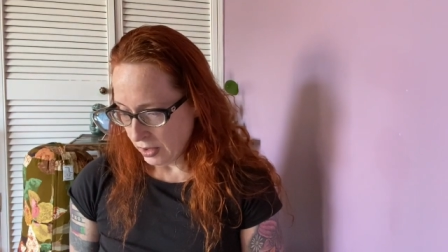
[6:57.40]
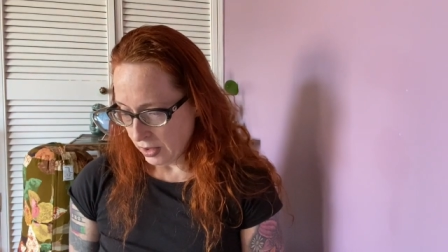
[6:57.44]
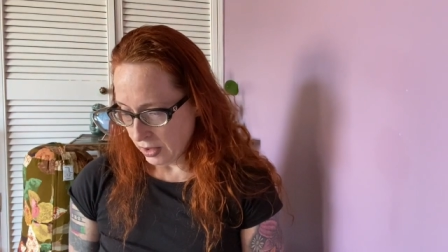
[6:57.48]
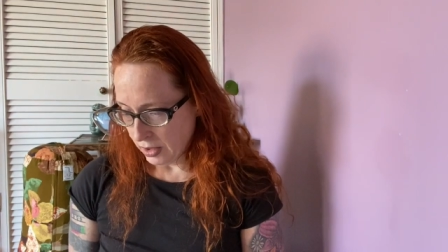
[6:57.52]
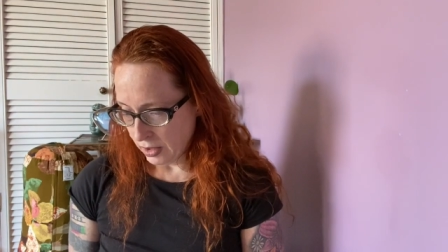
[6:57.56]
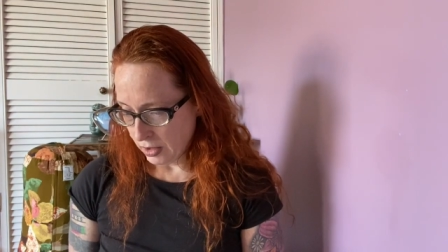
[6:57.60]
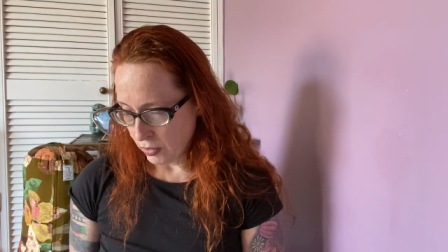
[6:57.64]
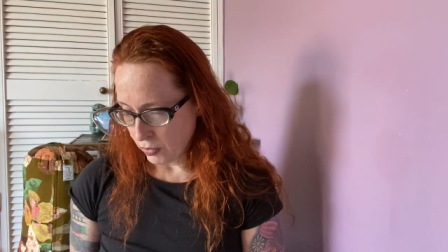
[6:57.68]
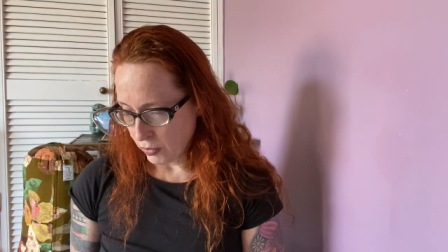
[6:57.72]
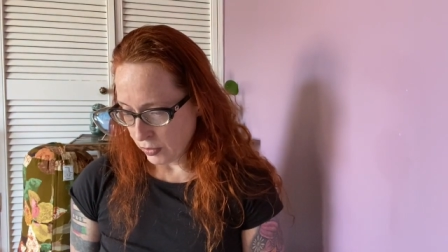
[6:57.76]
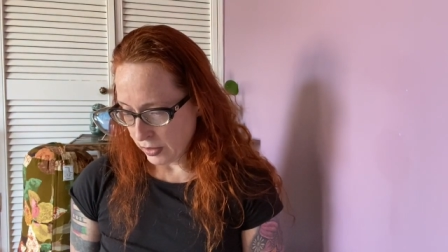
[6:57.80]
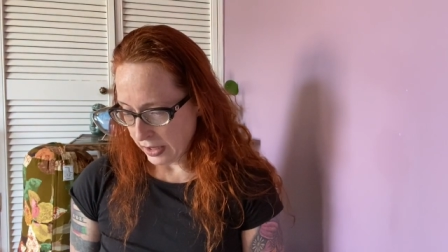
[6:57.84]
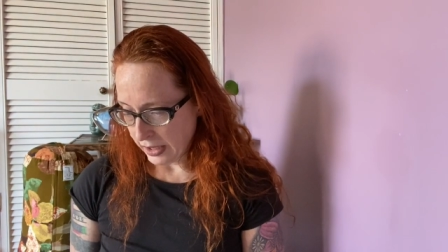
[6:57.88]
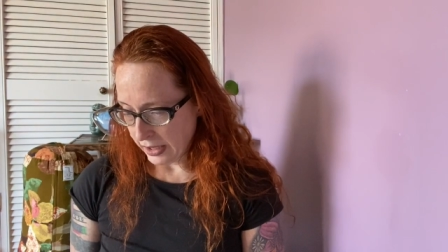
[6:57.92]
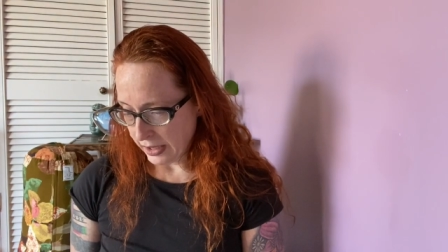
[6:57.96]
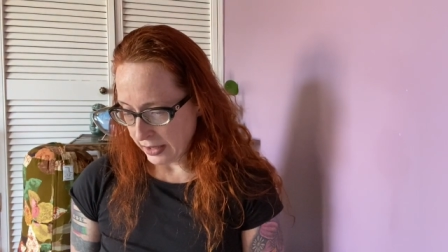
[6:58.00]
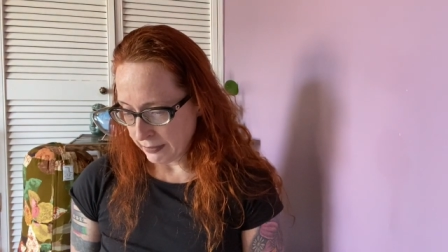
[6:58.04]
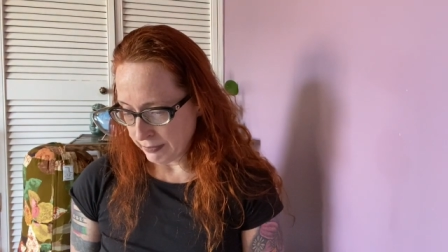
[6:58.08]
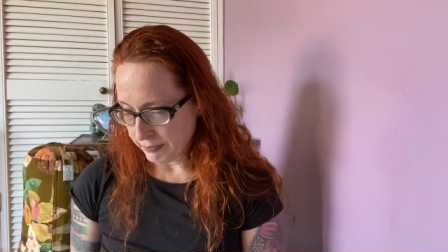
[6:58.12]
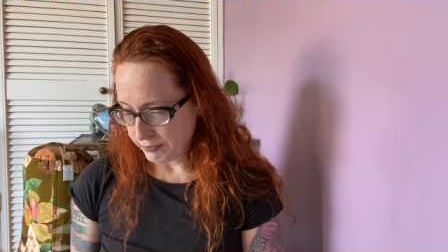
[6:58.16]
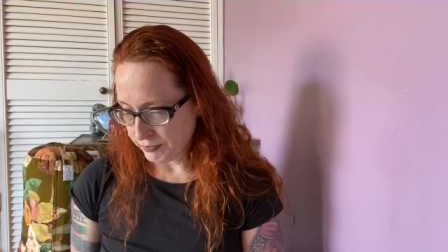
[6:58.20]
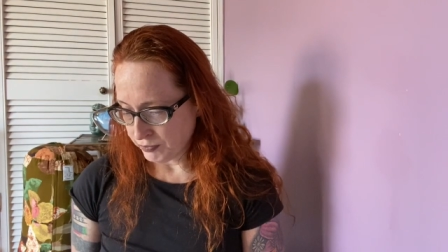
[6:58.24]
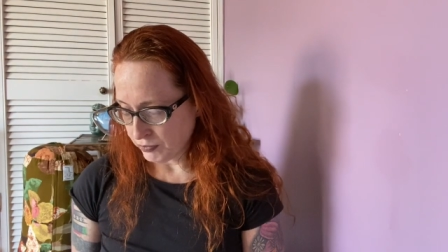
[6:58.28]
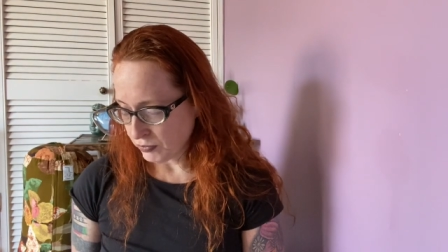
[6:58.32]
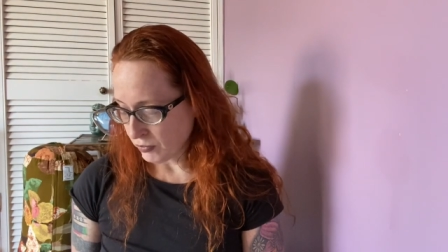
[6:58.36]
okay
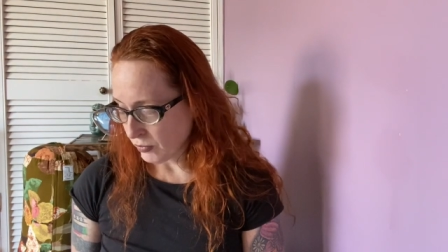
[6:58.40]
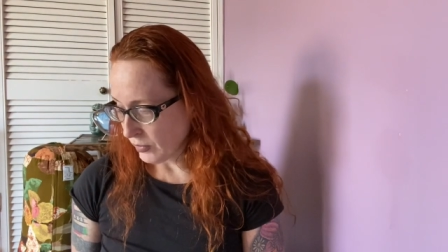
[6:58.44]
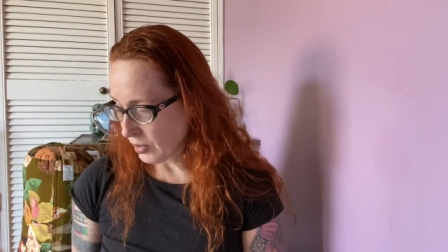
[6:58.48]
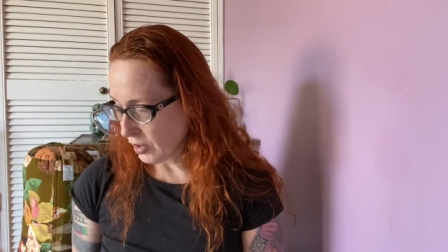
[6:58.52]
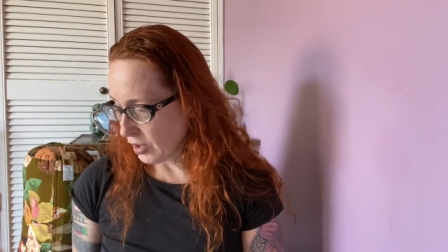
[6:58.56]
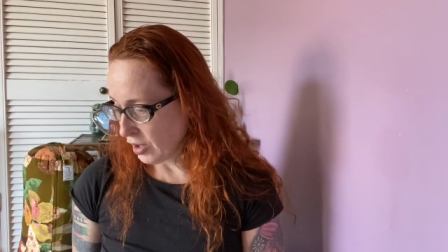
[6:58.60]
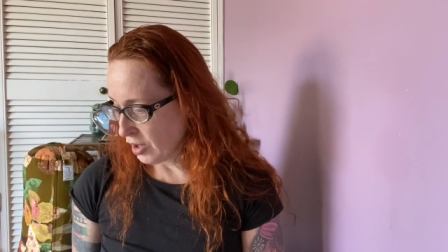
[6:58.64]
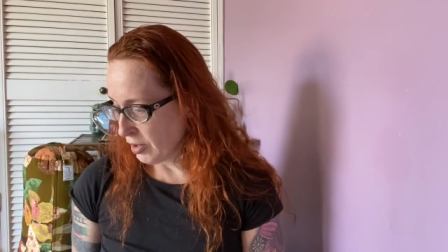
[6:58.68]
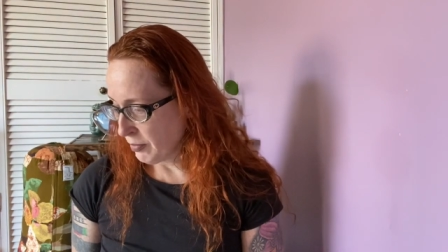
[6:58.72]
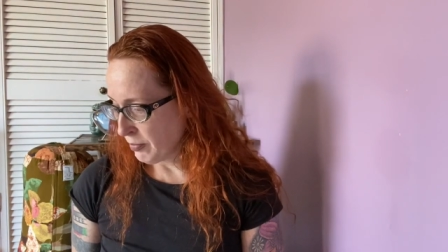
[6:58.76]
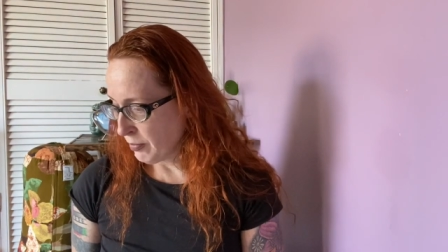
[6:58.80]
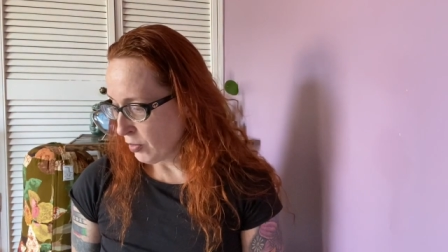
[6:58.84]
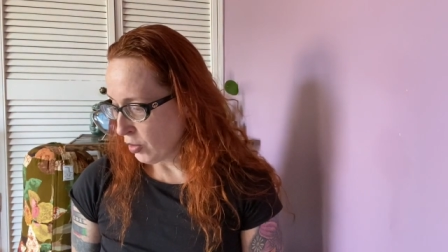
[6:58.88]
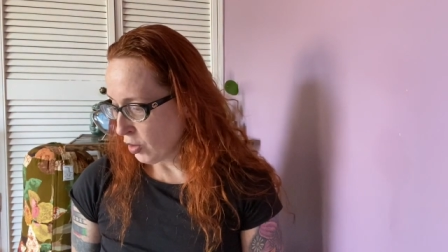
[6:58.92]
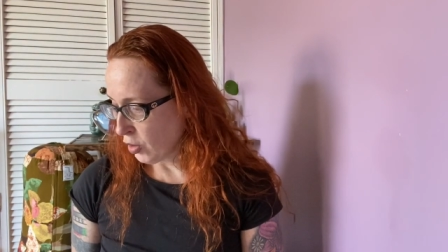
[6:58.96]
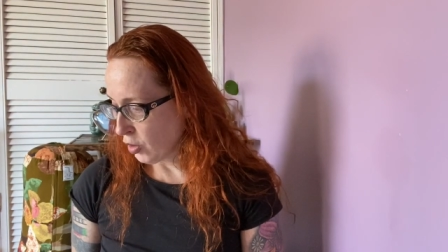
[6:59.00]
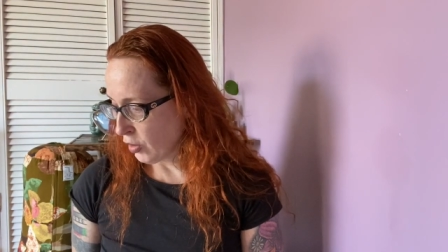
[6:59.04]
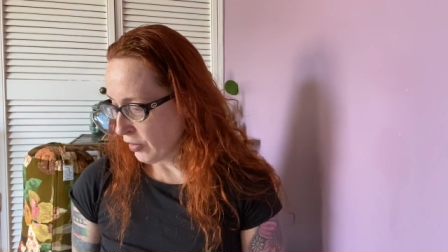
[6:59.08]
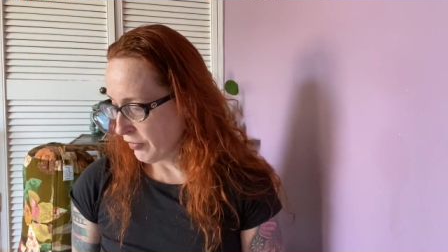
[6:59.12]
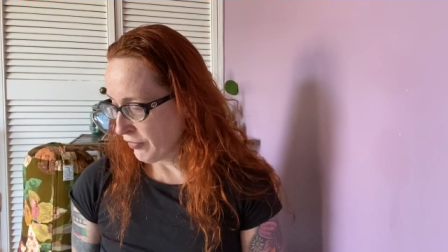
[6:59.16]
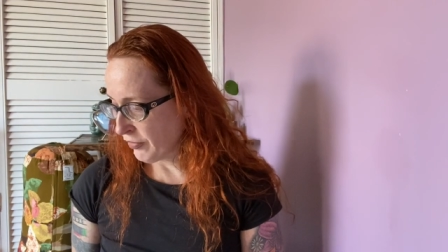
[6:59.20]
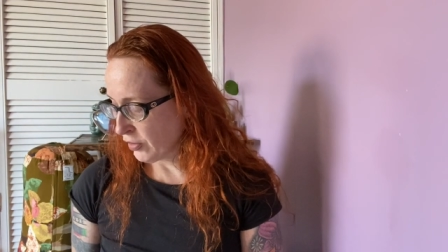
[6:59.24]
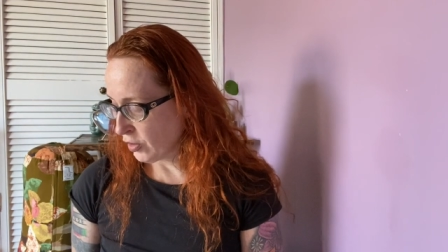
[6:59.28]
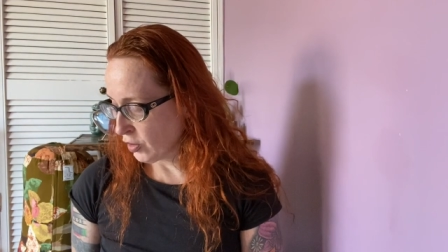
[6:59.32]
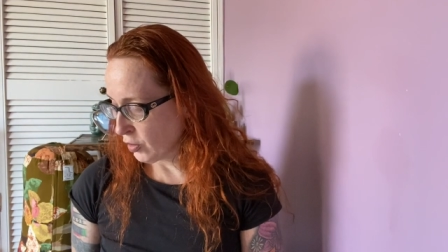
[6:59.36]
um, or
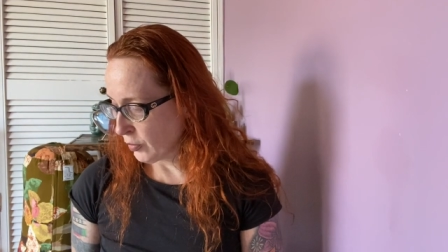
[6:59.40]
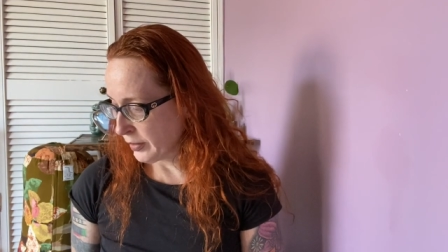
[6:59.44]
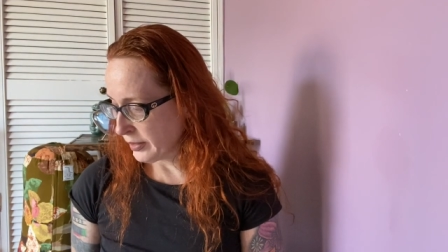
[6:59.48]
if you go